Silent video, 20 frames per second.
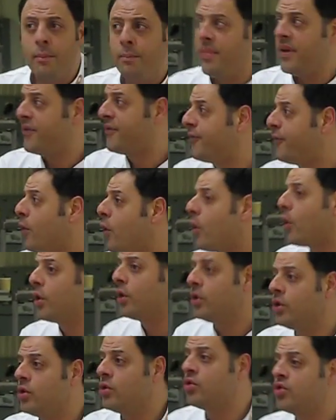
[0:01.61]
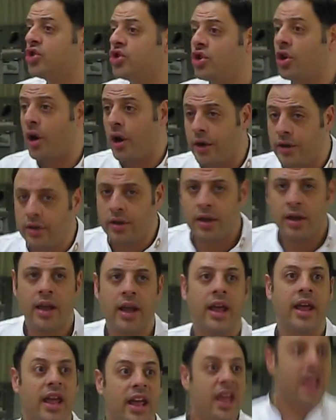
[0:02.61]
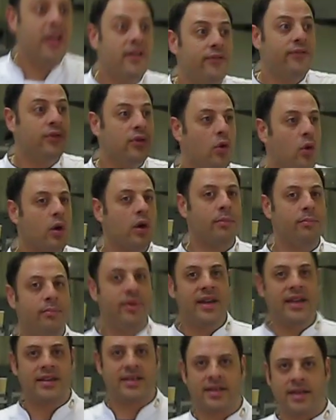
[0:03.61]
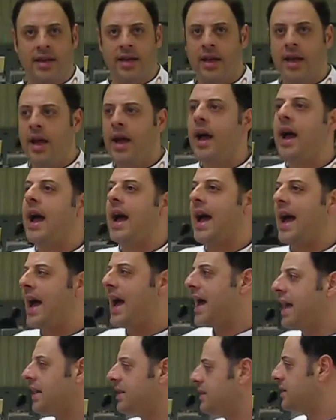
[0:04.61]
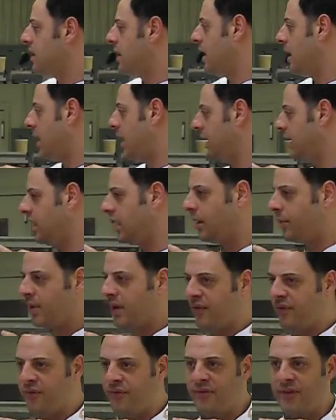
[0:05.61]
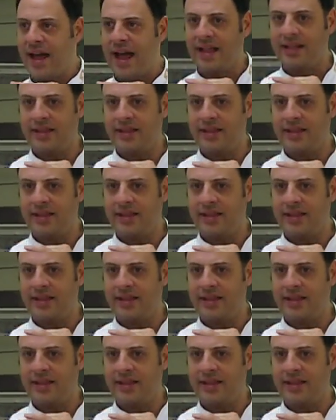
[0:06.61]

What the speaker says: Before you start, if your bisque has a little bit of fat